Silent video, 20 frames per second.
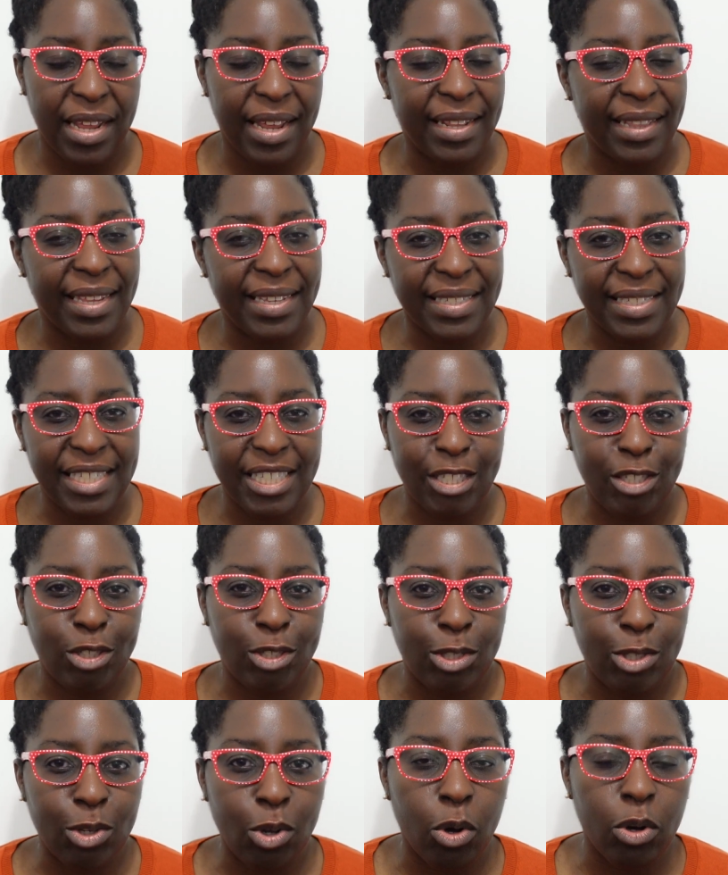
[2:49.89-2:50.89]
And this is
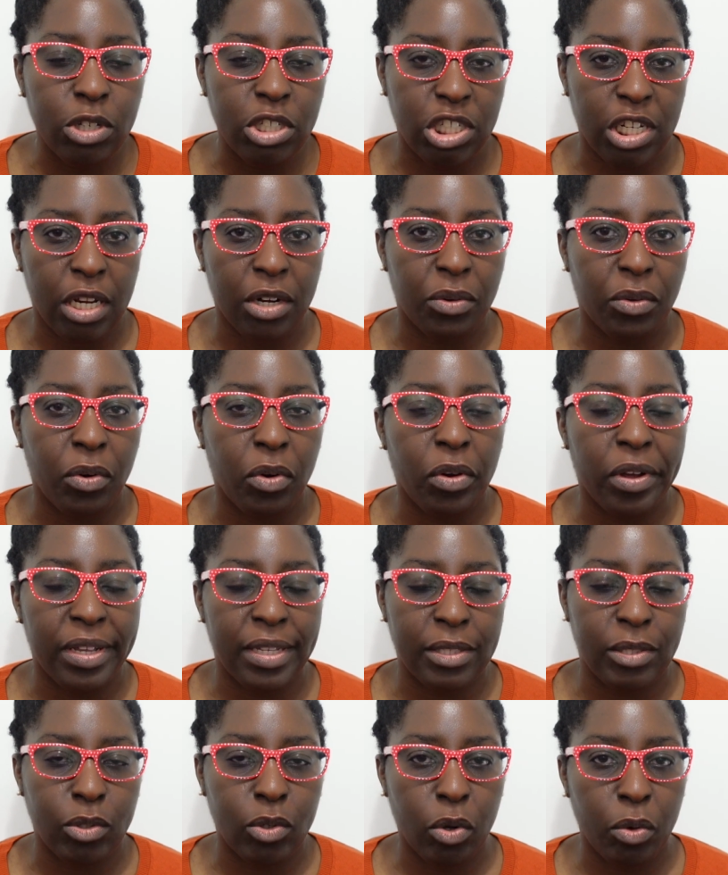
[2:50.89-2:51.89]
so general
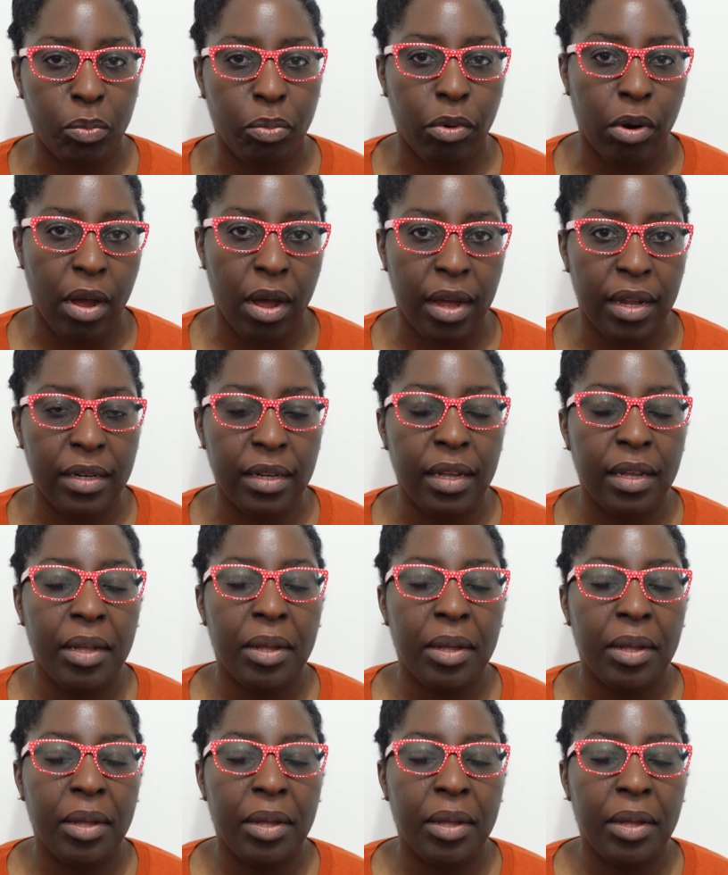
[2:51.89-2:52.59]
and so broad,